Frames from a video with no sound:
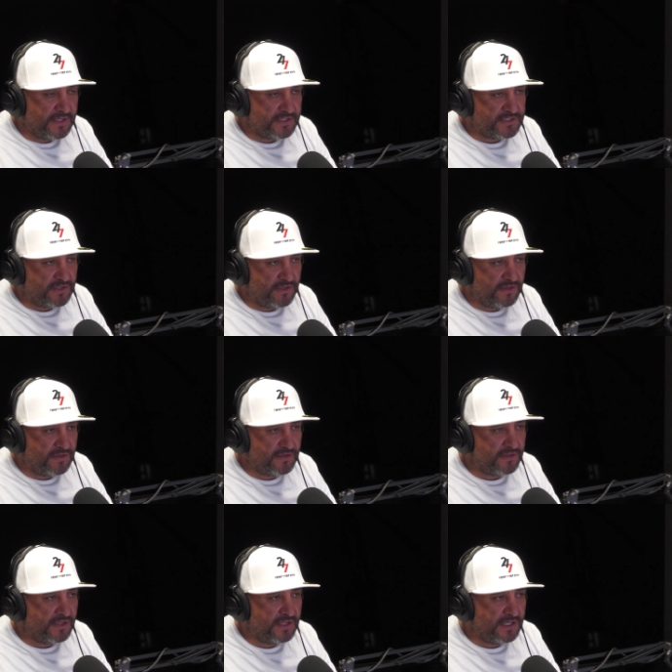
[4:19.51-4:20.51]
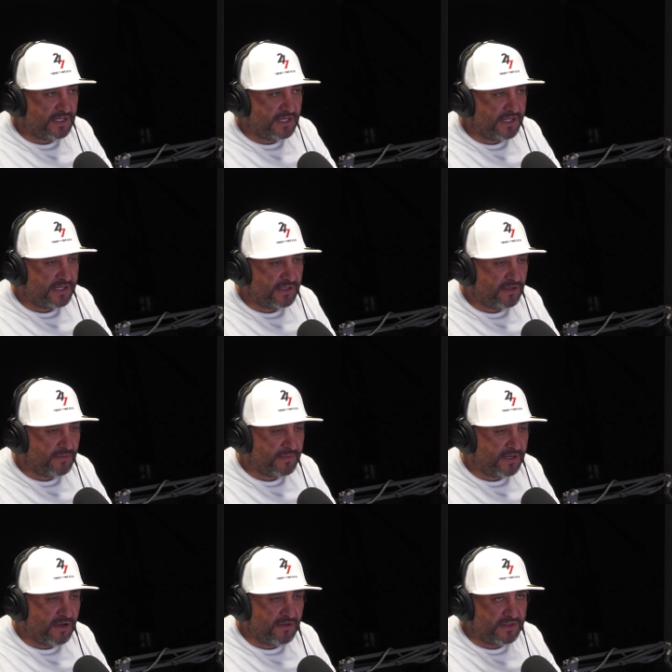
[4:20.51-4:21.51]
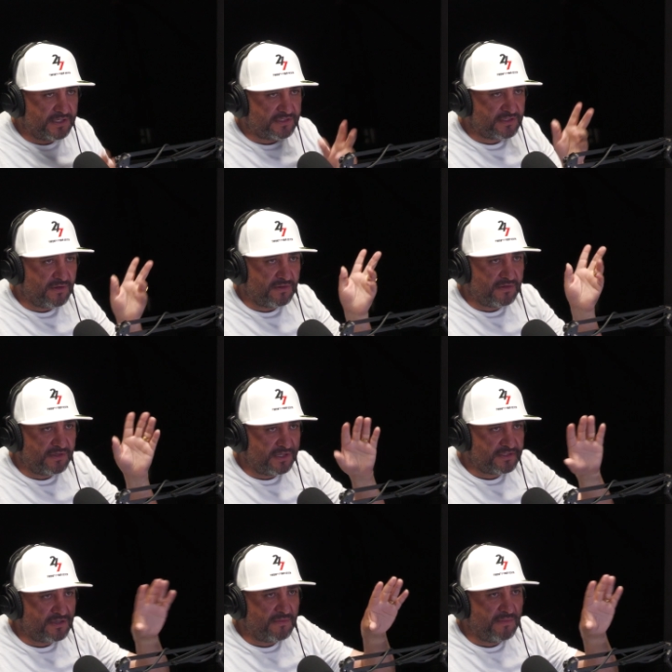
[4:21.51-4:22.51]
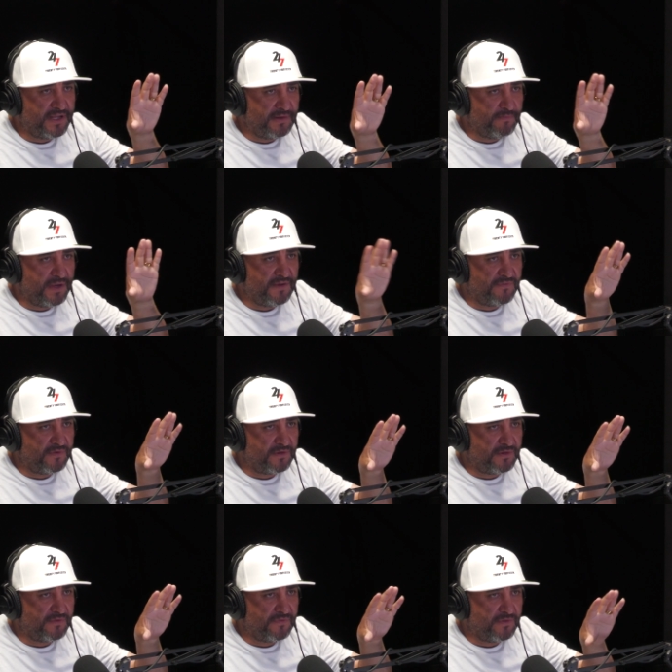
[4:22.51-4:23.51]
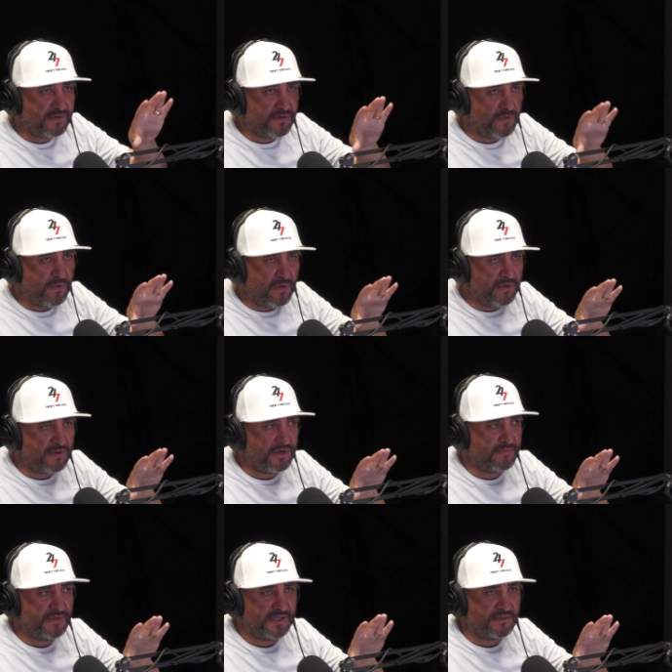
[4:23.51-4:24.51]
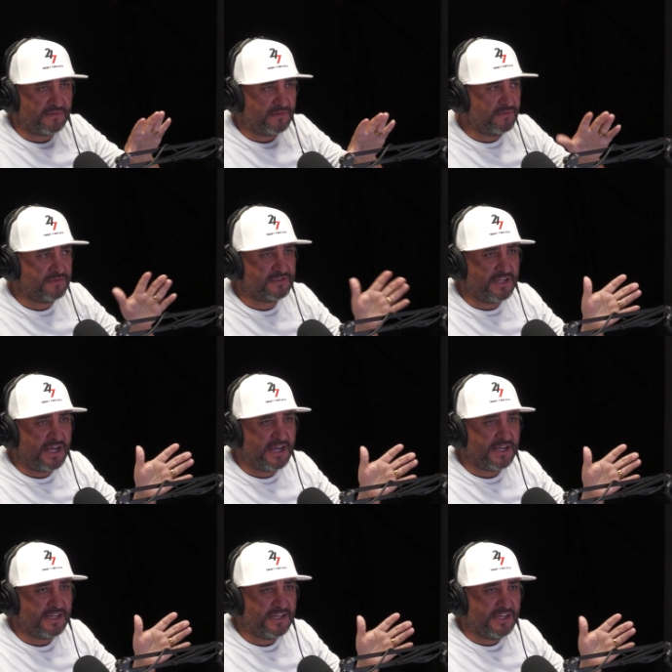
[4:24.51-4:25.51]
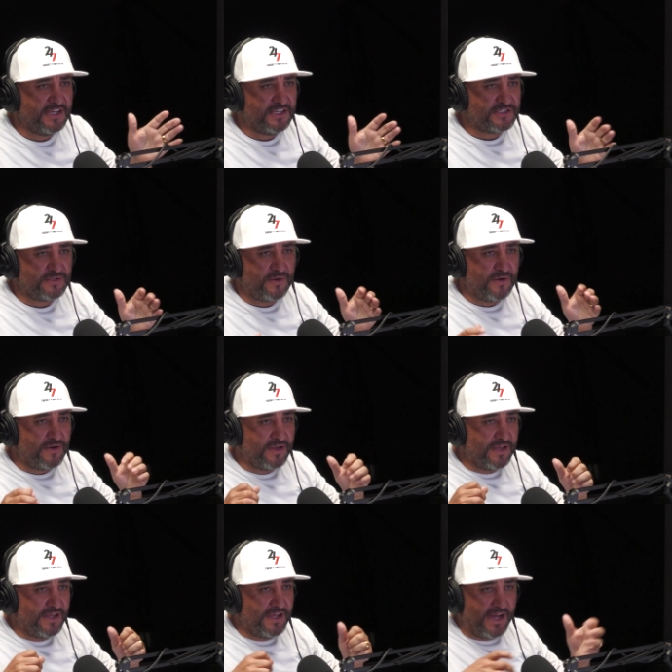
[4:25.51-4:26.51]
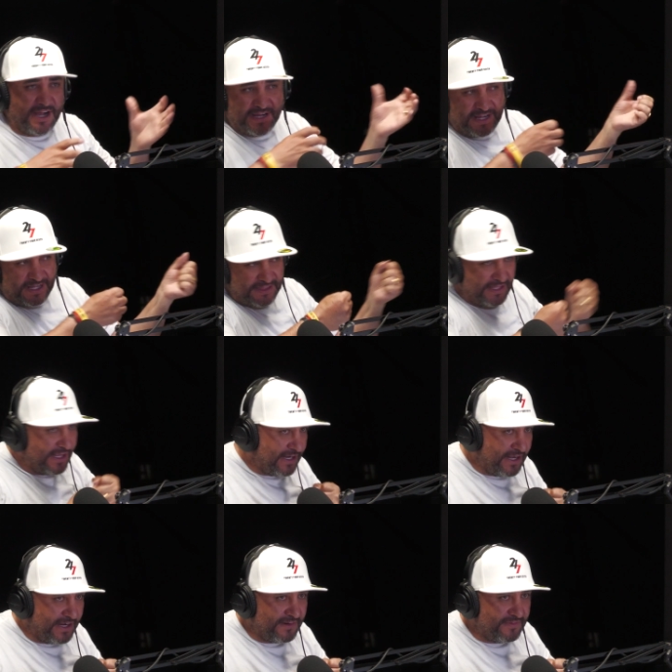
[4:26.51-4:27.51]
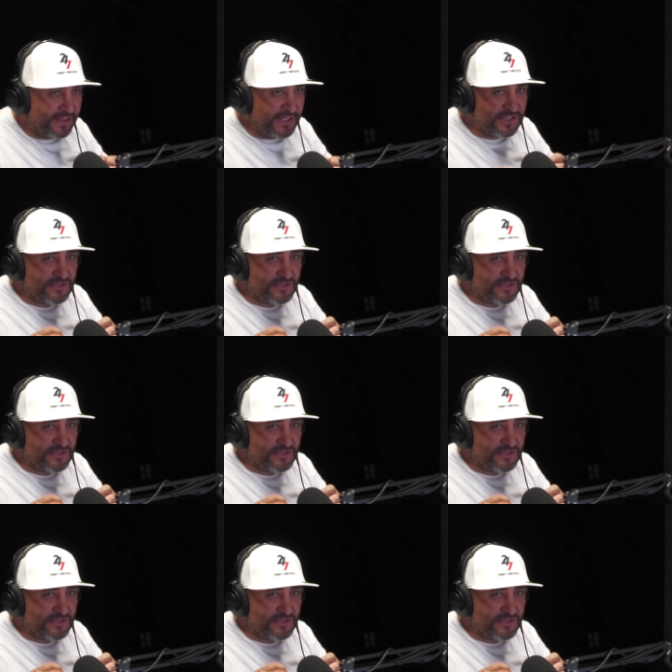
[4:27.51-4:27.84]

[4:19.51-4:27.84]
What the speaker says: So the lady told me, no, there's already somebody pay for your order. I'm like, who was that? So I got everything.